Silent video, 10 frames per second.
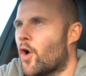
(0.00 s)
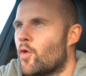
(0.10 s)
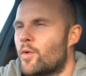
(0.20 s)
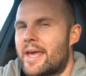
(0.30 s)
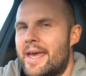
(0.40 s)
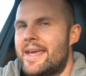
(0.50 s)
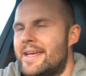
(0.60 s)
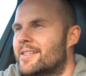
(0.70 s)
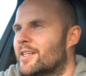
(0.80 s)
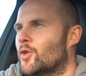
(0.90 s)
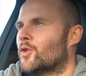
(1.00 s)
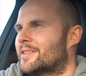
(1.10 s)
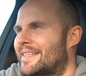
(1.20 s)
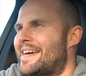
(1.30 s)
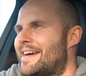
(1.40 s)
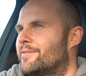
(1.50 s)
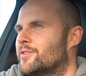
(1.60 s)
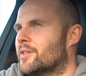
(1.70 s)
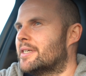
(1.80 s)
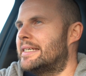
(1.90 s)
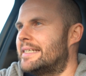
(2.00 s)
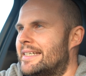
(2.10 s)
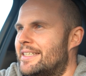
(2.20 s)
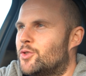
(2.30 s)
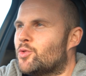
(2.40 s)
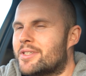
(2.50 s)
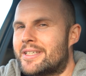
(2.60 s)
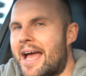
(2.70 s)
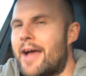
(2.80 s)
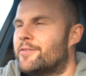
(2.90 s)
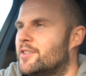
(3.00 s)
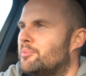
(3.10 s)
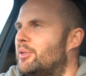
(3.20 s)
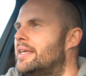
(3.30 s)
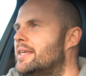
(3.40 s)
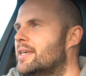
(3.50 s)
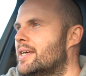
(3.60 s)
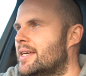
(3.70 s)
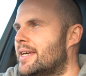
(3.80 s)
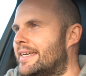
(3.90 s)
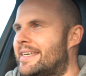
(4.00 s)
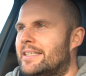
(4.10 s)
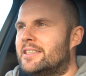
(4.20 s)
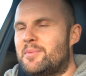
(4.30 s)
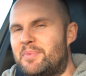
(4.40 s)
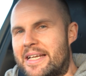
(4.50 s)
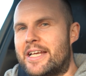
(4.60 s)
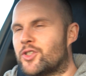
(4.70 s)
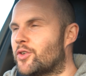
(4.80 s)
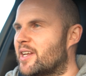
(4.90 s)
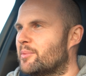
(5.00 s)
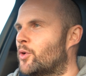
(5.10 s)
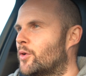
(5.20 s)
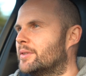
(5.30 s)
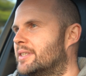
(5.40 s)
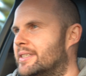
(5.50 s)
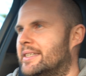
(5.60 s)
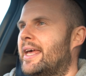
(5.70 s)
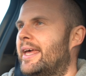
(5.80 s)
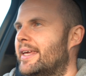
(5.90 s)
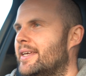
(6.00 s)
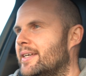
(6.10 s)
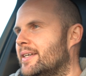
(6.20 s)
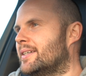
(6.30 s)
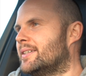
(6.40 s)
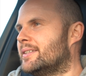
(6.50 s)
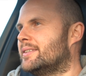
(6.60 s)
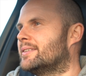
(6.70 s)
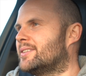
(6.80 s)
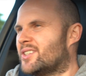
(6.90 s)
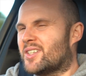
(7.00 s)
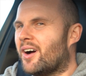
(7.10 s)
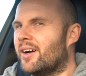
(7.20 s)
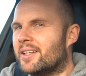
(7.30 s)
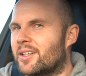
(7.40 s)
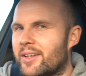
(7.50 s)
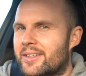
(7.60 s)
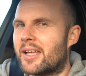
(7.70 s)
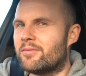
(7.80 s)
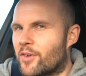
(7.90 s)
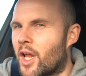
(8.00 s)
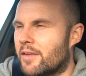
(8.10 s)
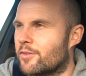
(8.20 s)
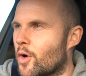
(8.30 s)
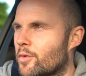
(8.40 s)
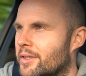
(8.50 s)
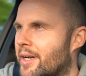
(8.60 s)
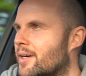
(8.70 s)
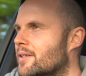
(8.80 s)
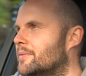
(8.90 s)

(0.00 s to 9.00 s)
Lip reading: okay to lust after. It doesn't have to be a guilty pleasure anymore say that you kind of like that Volvo over there.